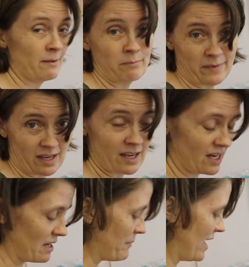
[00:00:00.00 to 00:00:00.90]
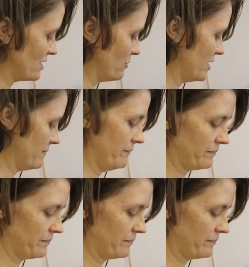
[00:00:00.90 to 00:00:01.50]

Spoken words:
I'm going to get back to it.